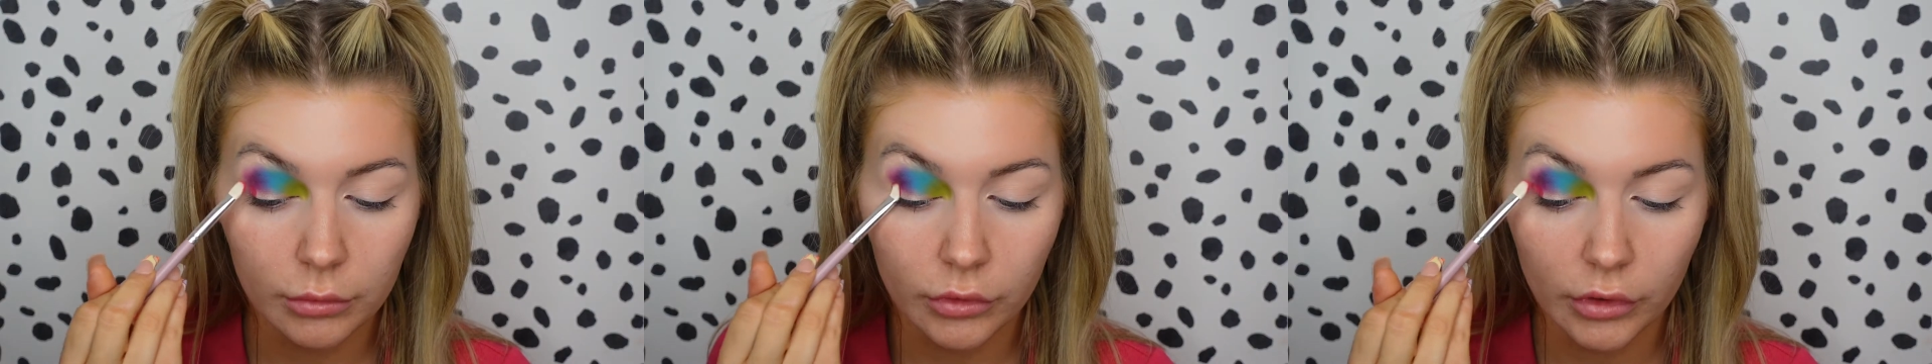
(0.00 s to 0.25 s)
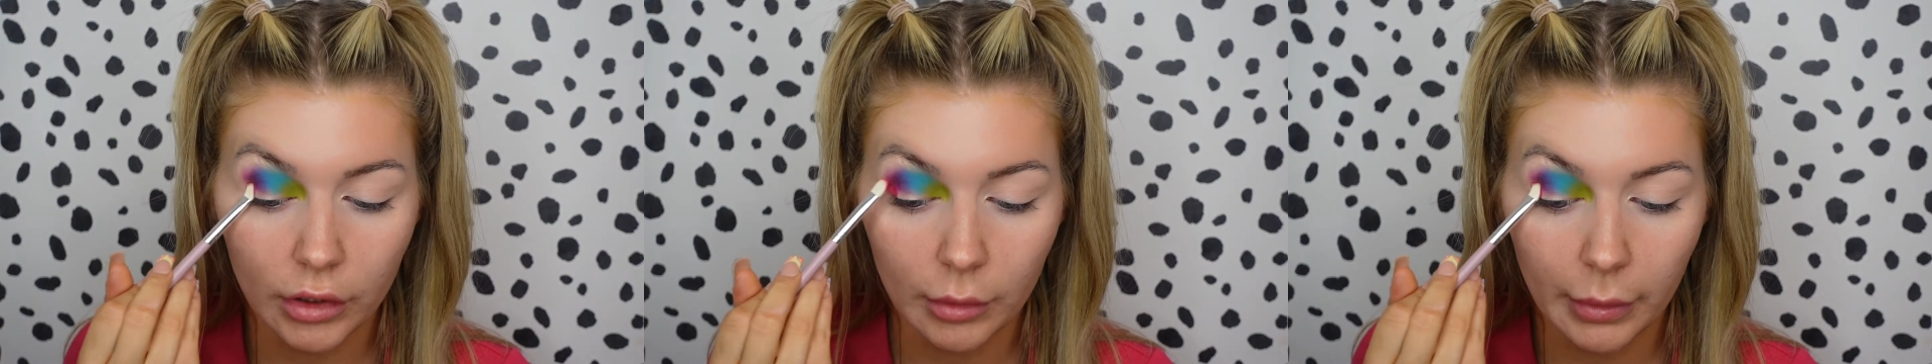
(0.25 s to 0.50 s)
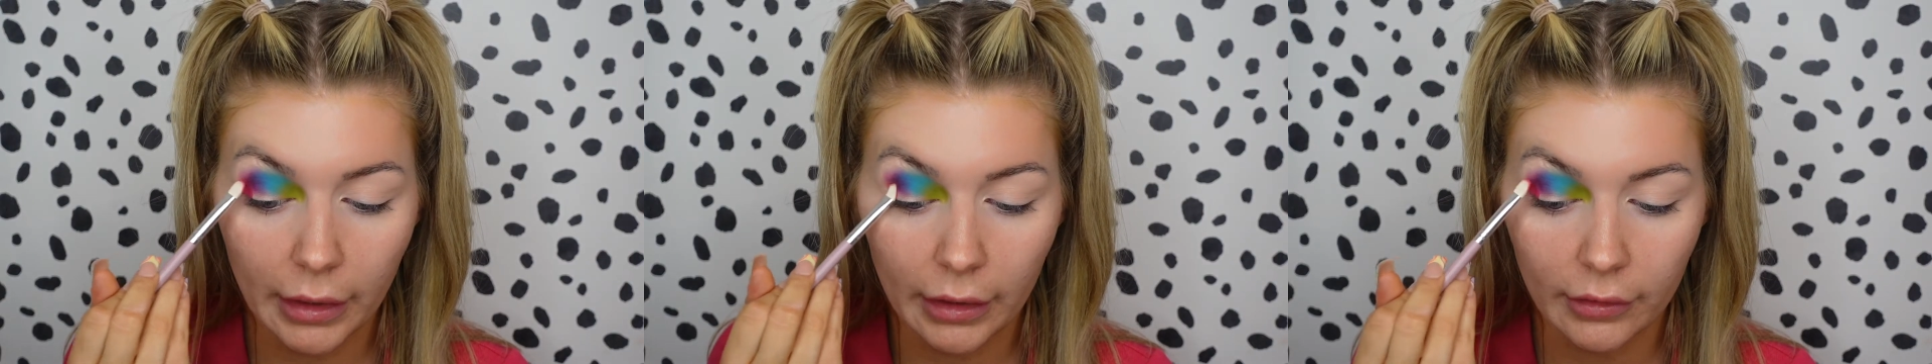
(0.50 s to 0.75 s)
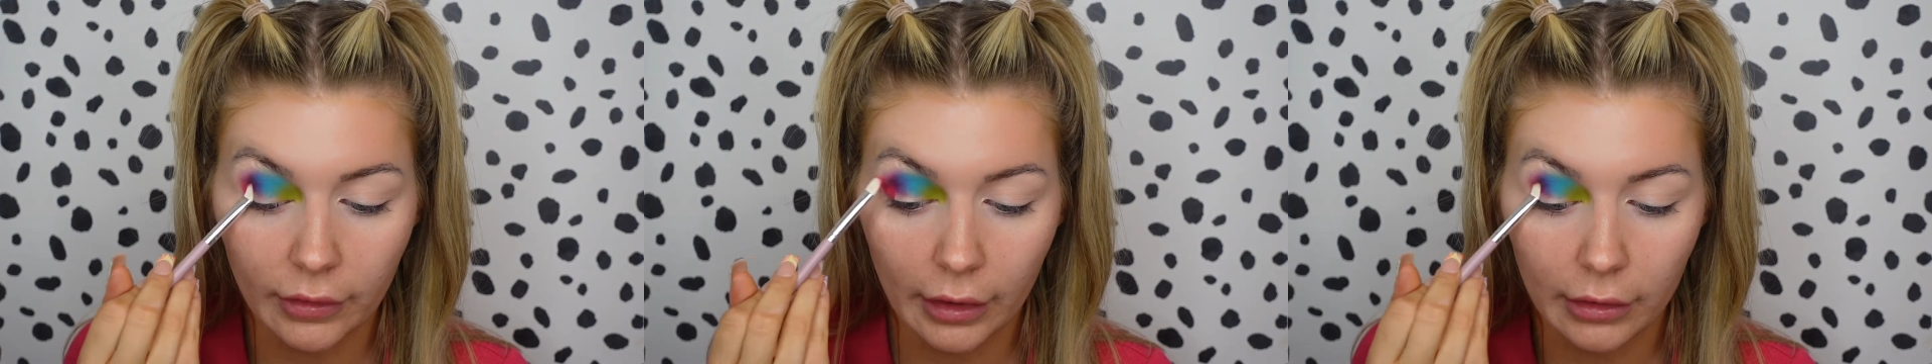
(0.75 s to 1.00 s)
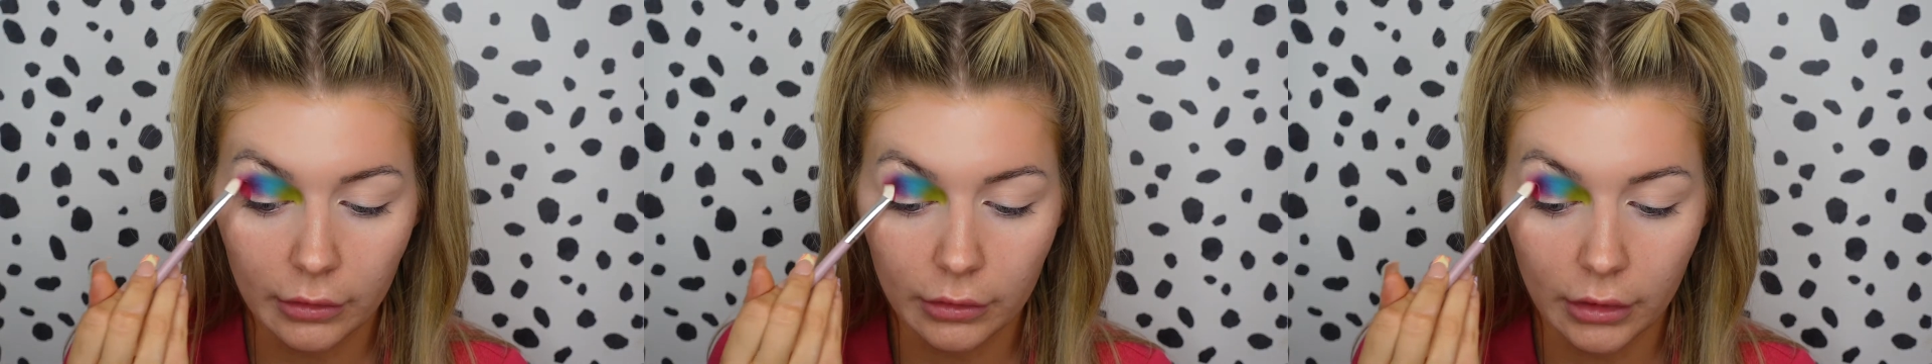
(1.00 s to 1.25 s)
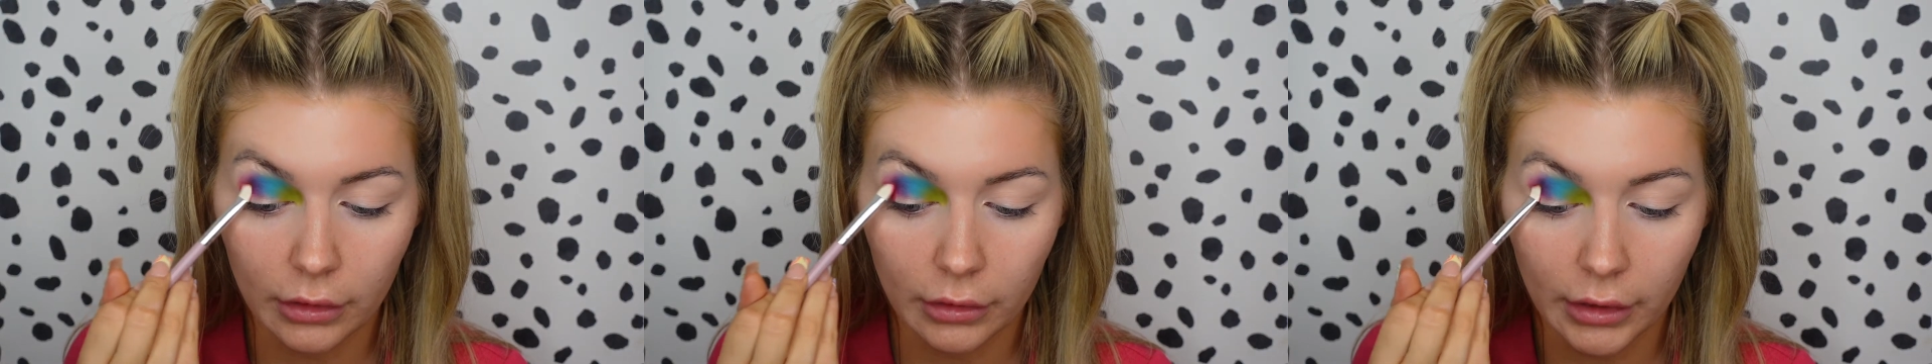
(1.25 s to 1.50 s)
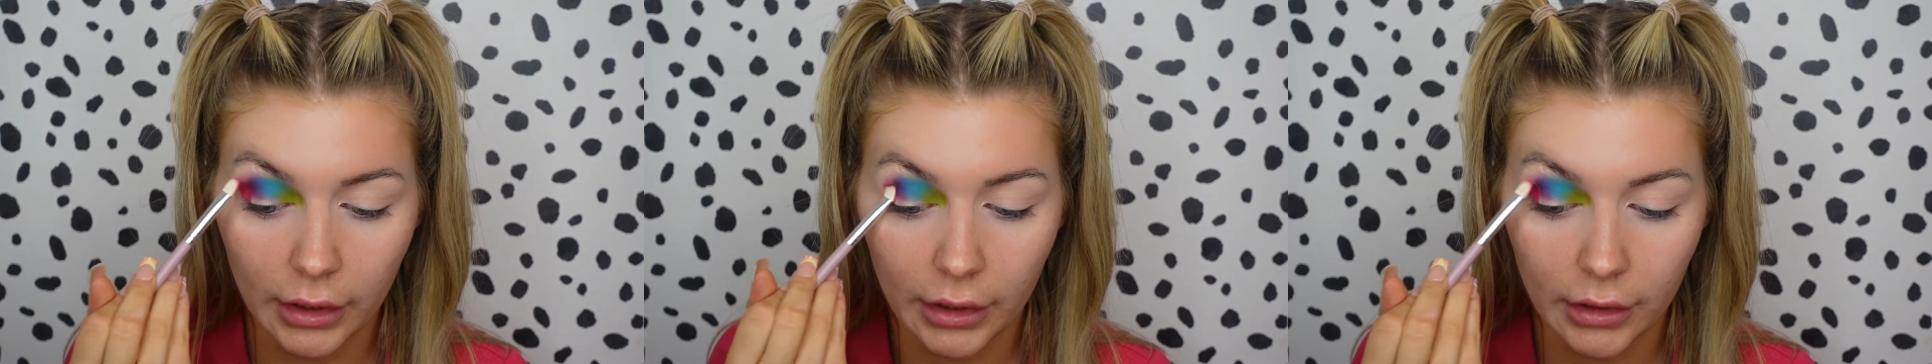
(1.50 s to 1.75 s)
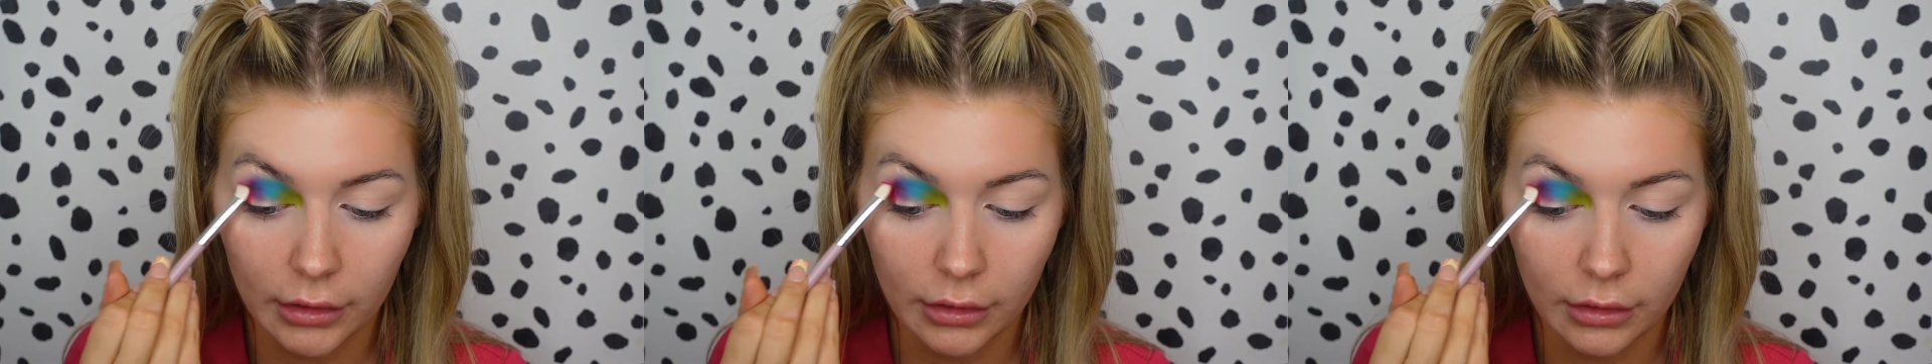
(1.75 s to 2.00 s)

just going to pack that all along there.